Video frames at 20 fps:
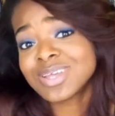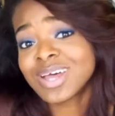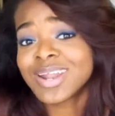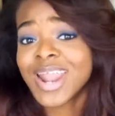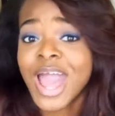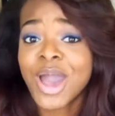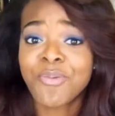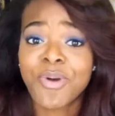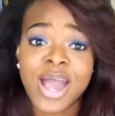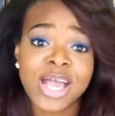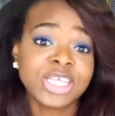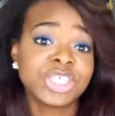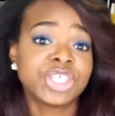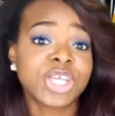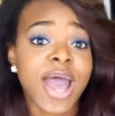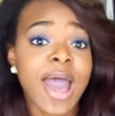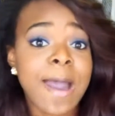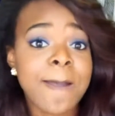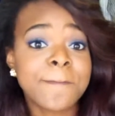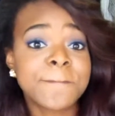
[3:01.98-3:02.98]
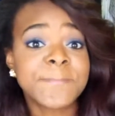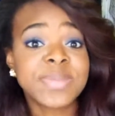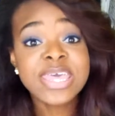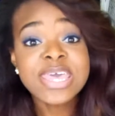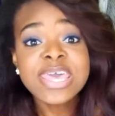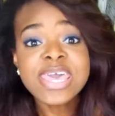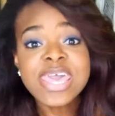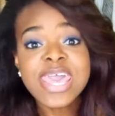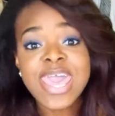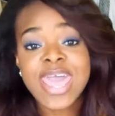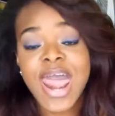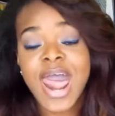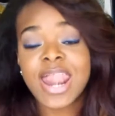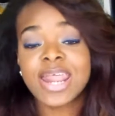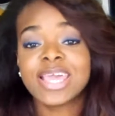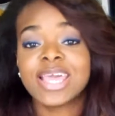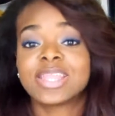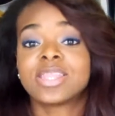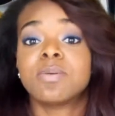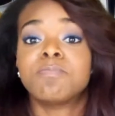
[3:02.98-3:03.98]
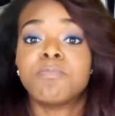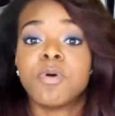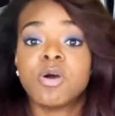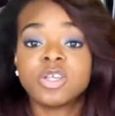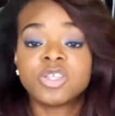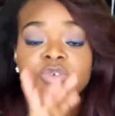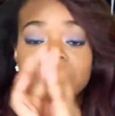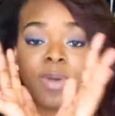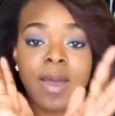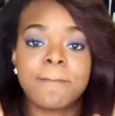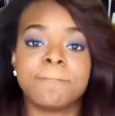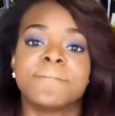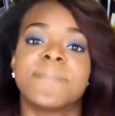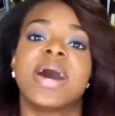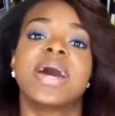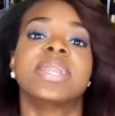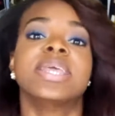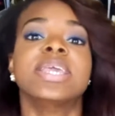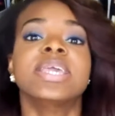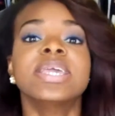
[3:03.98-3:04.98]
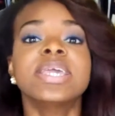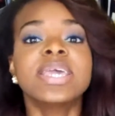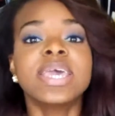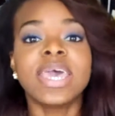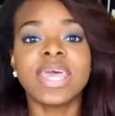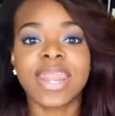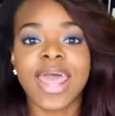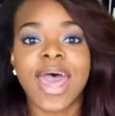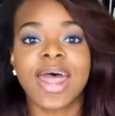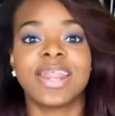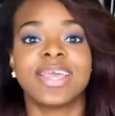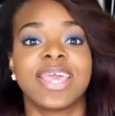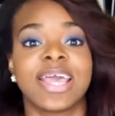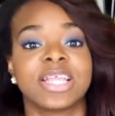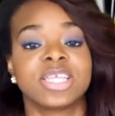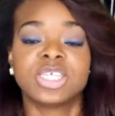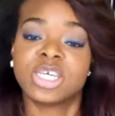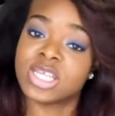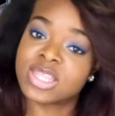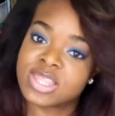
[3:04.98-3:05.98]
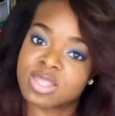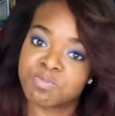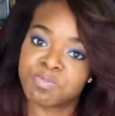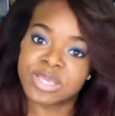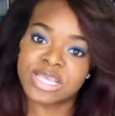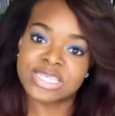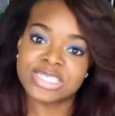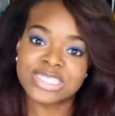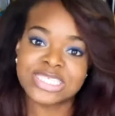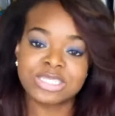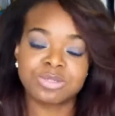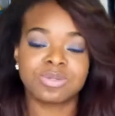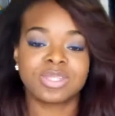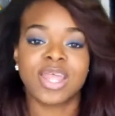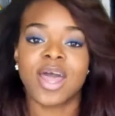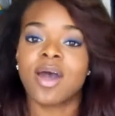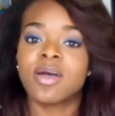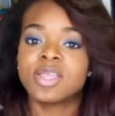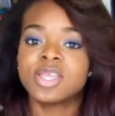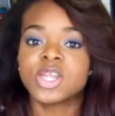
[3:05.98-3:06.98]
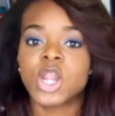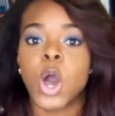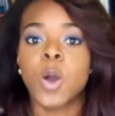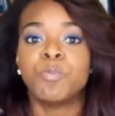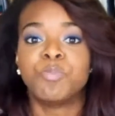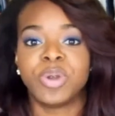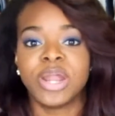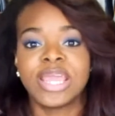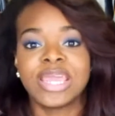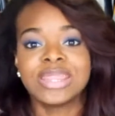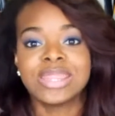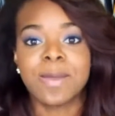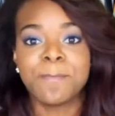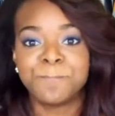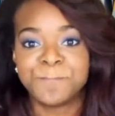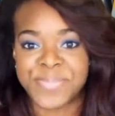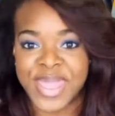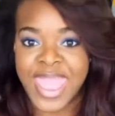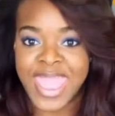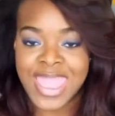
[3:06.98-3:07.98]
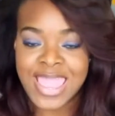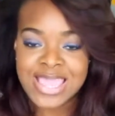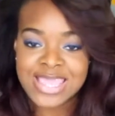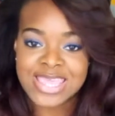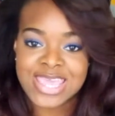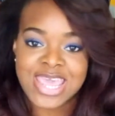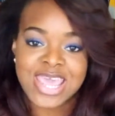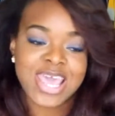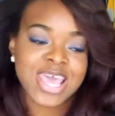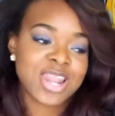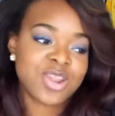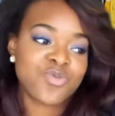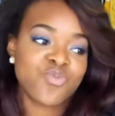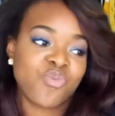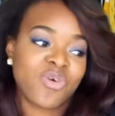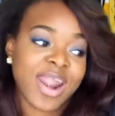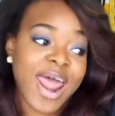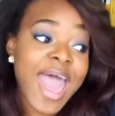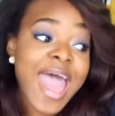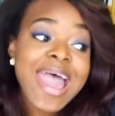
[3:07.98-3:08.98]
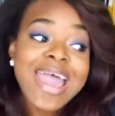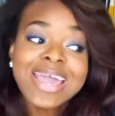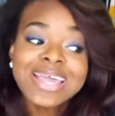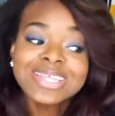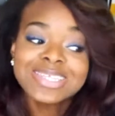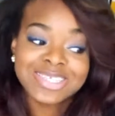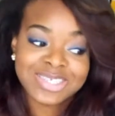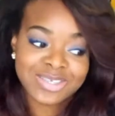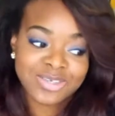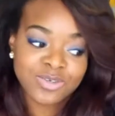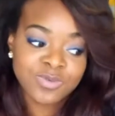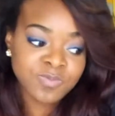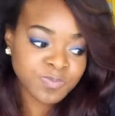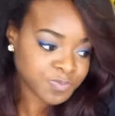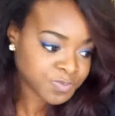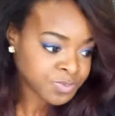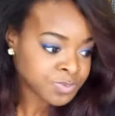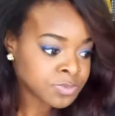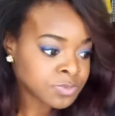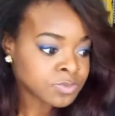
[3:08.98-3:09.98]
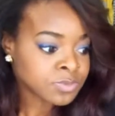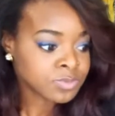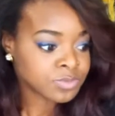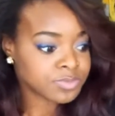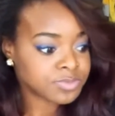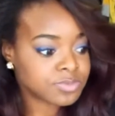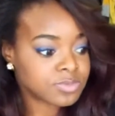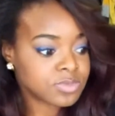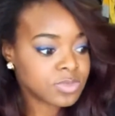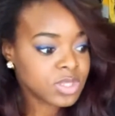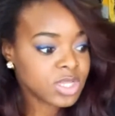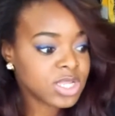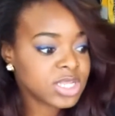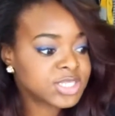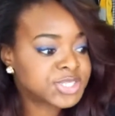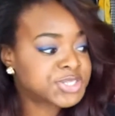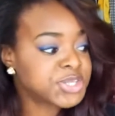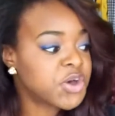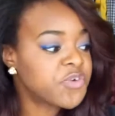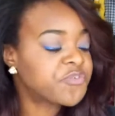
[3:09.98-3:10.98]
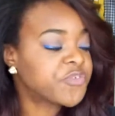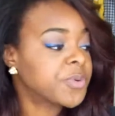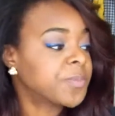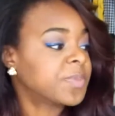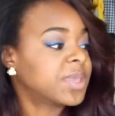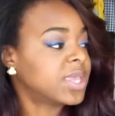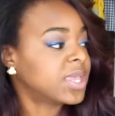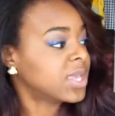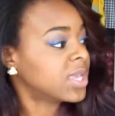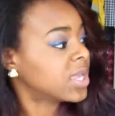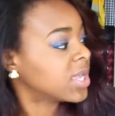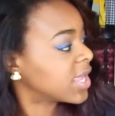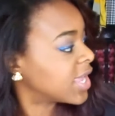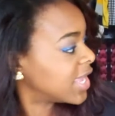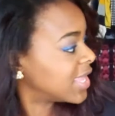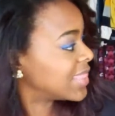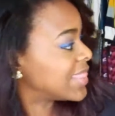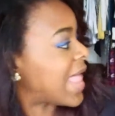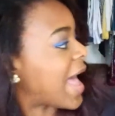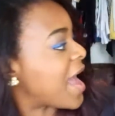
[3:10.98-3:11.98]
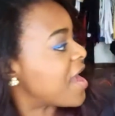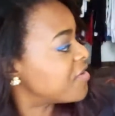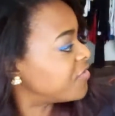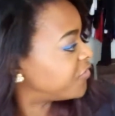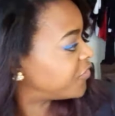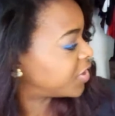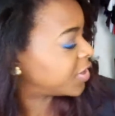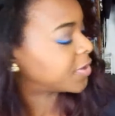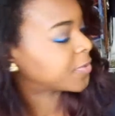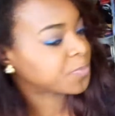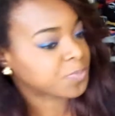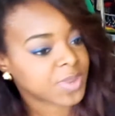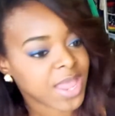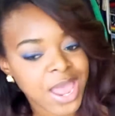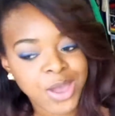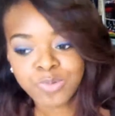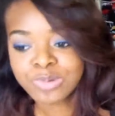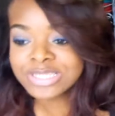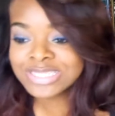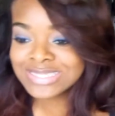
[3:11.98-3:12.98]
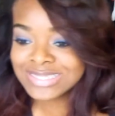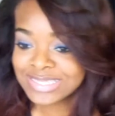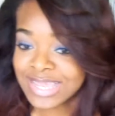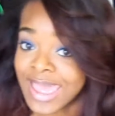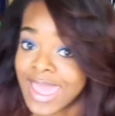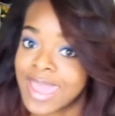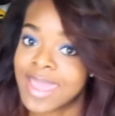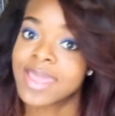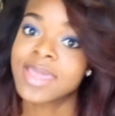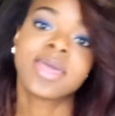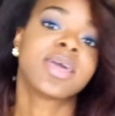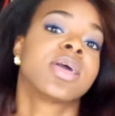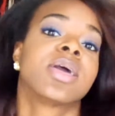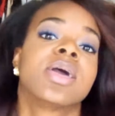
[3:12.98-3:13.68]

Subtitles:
on how I shop and how to get the most for my money and how to get good pieces without, you know, breaking the bank and what I do. So for me in life, I would say